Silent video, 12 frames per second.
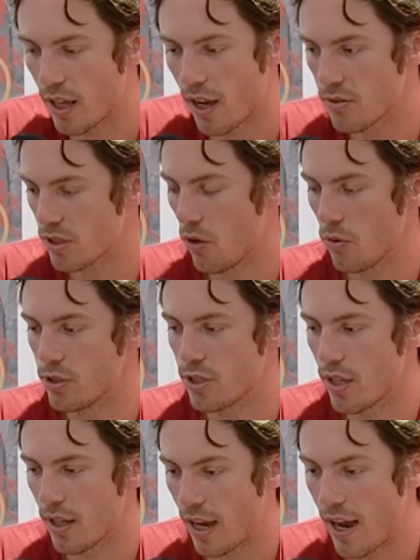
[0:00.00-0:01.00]
Like I was like, holy
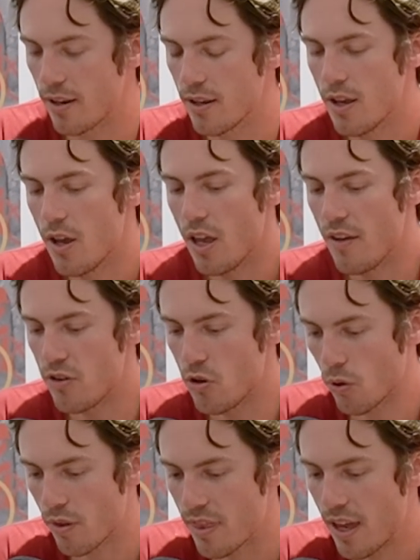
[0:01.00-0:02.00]
shit! Like I, if
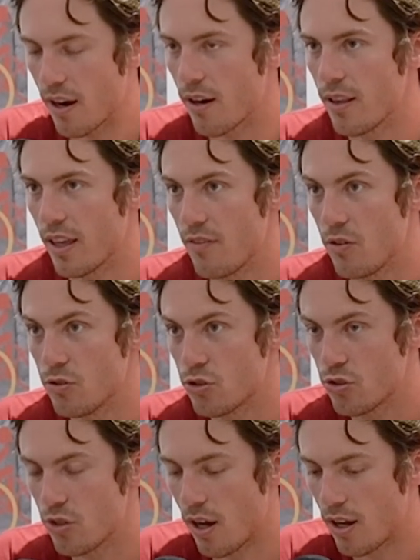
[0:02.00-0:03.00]
you were there, like if you
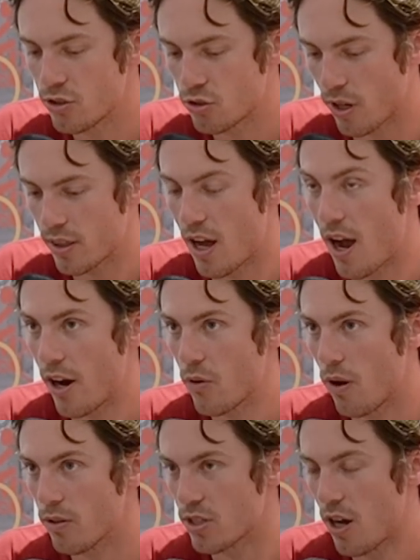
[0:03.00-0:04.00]
uh, struck the iron
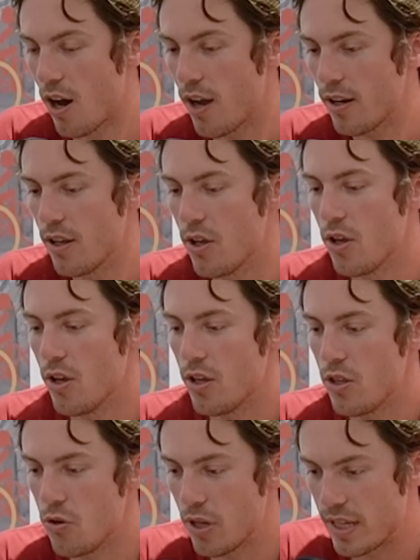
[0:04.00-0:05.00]
while it's hot,
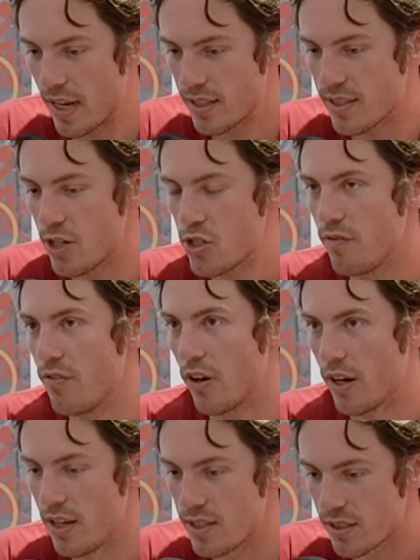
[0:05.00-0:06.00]
you could get attention
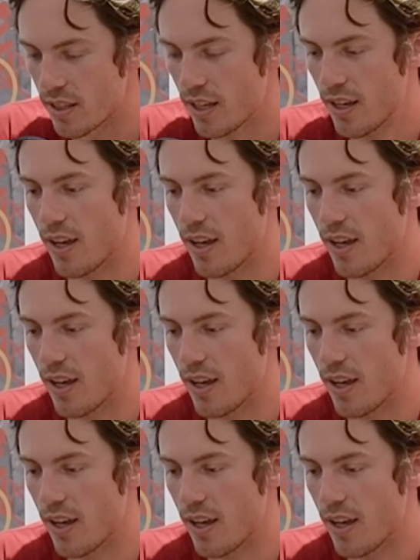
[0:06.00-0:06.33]
very easily.